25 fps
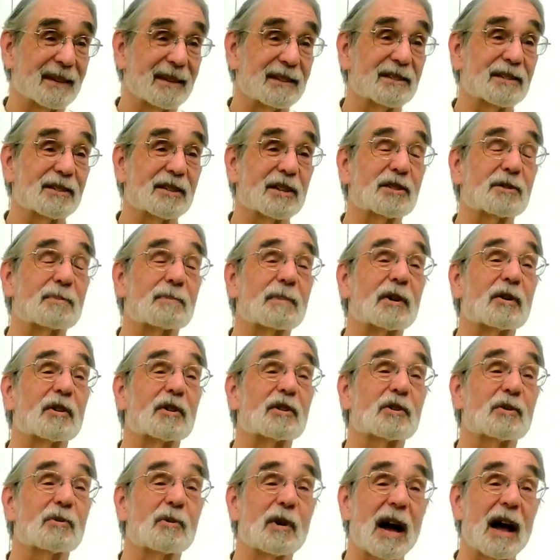It's the
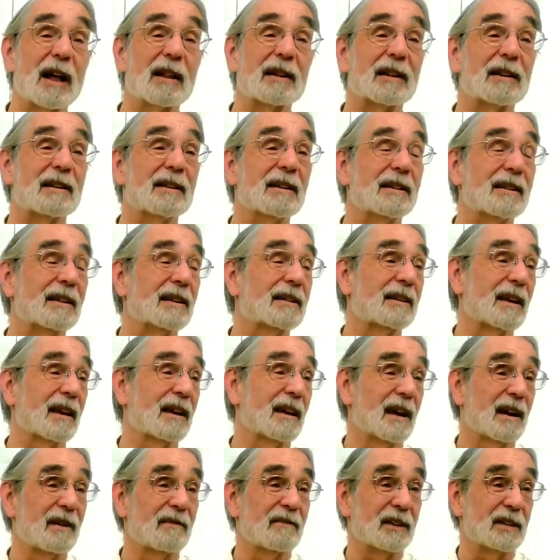spirituality that they
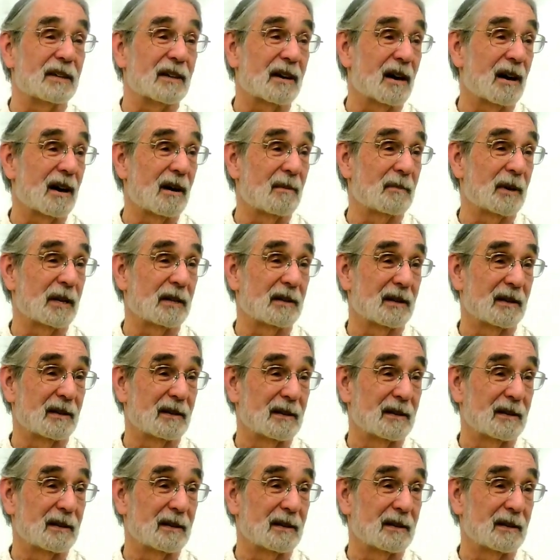have in common.